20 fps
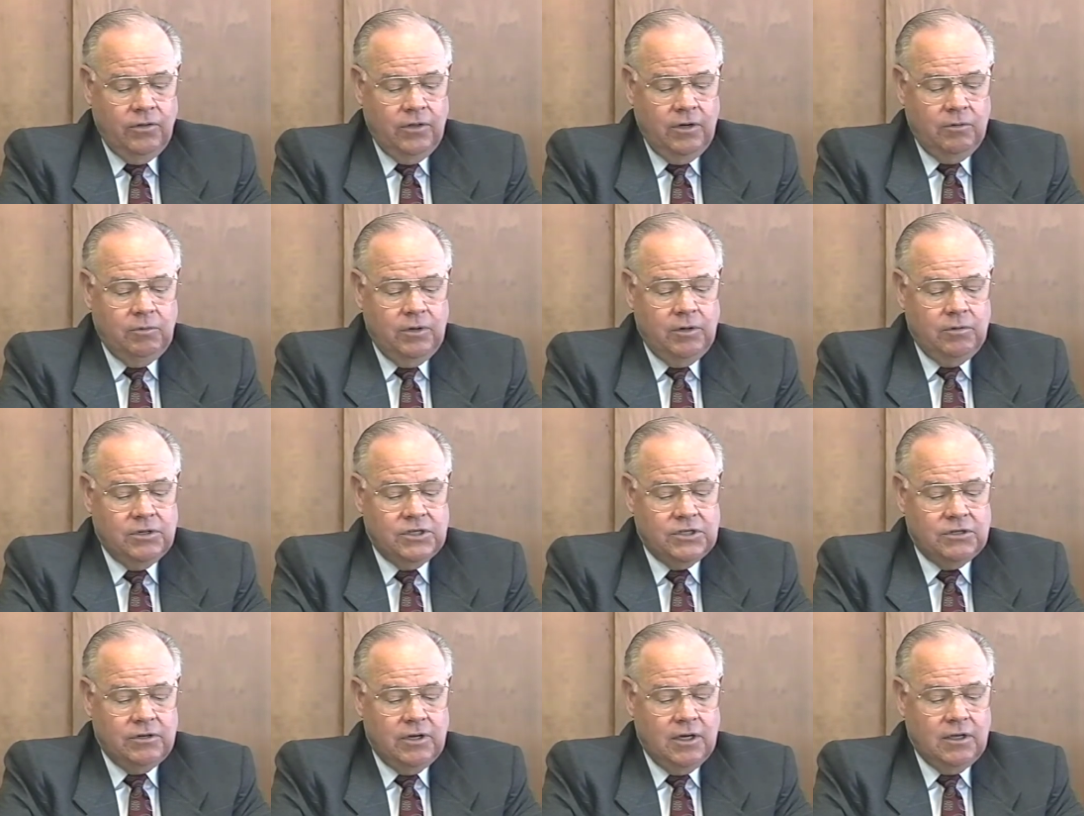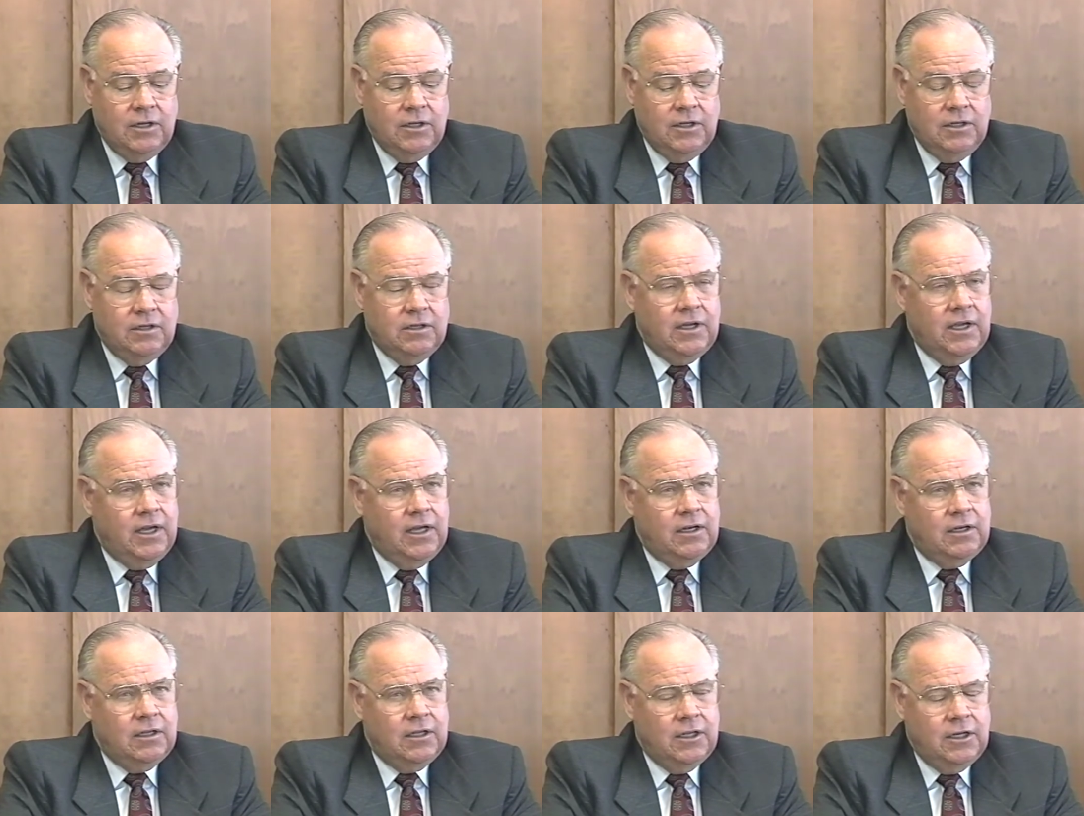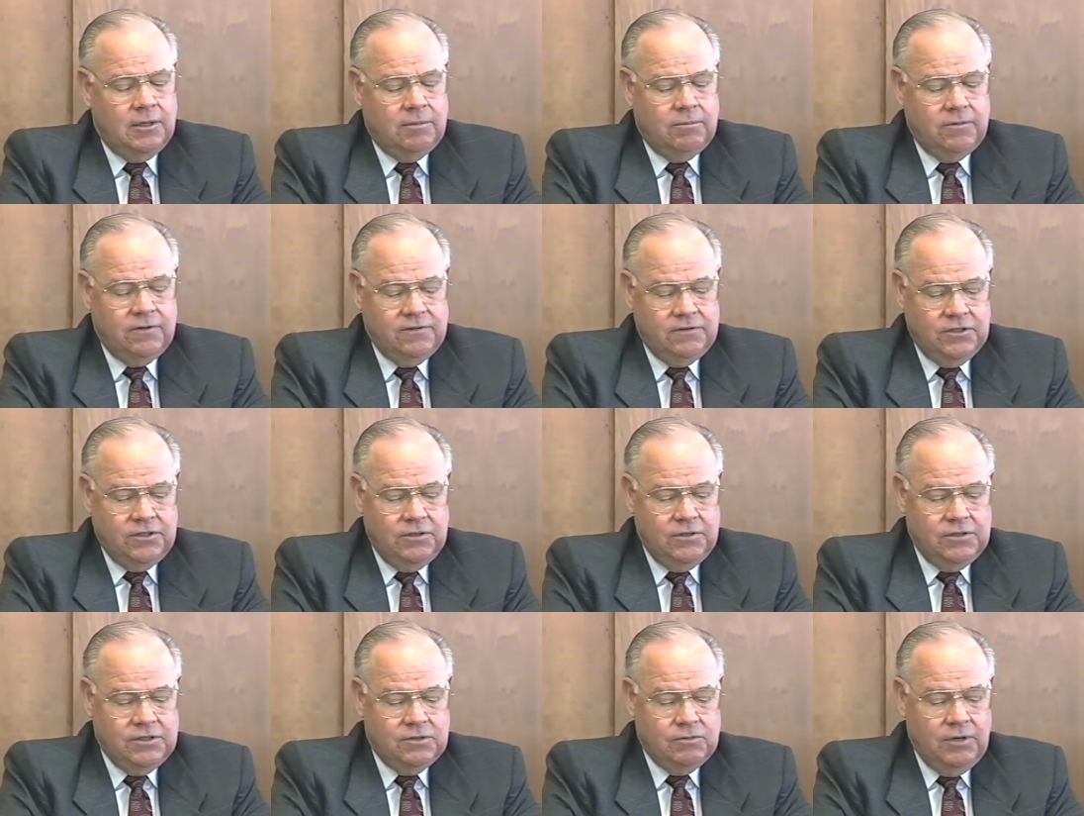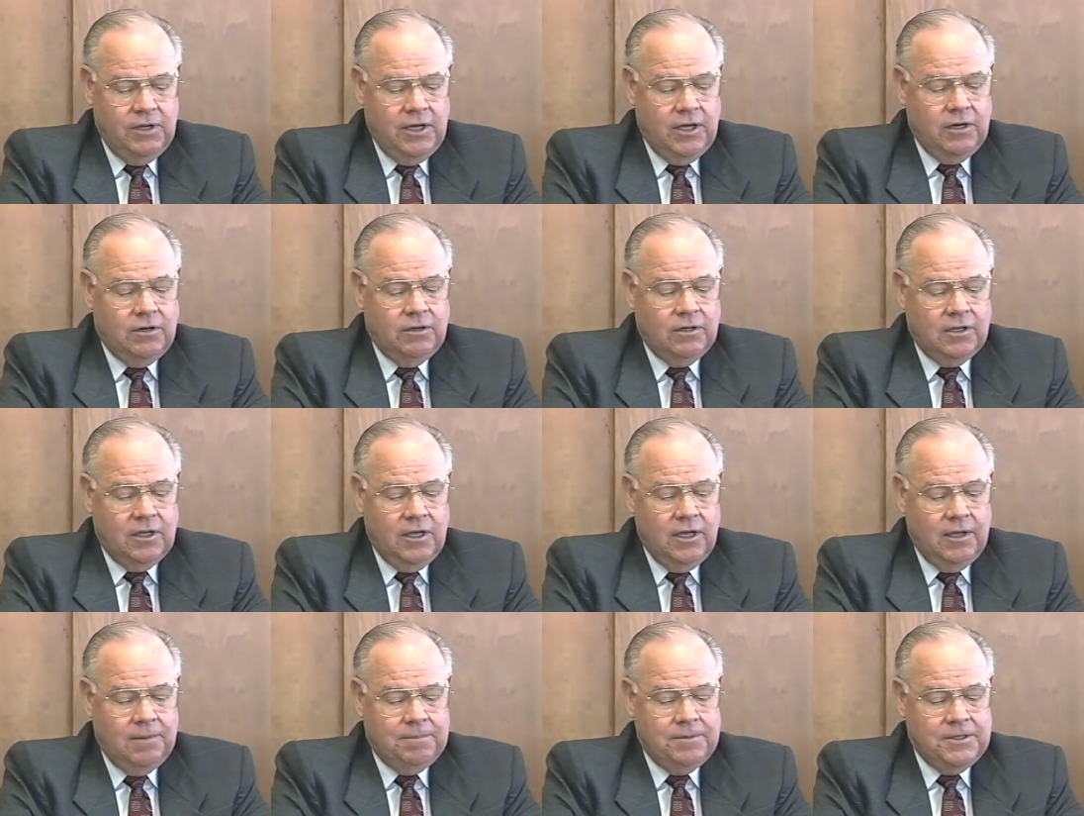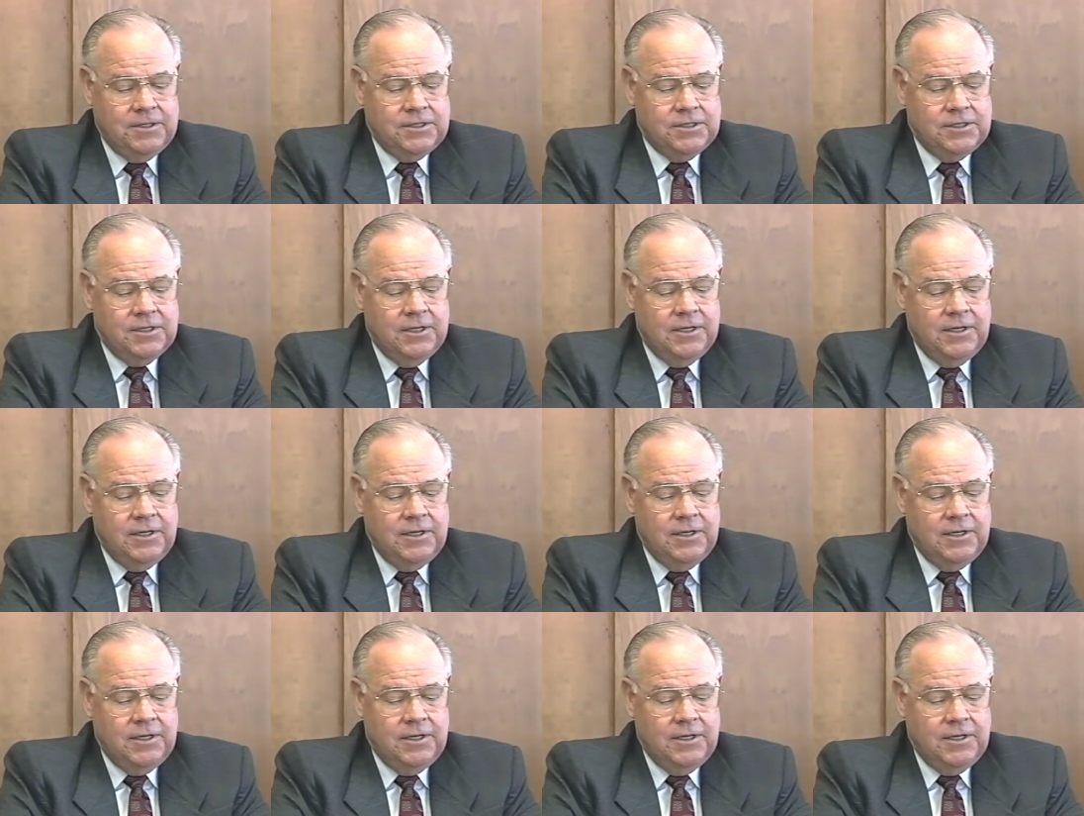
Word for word: and we were struggling to handle the number of students we had on campus,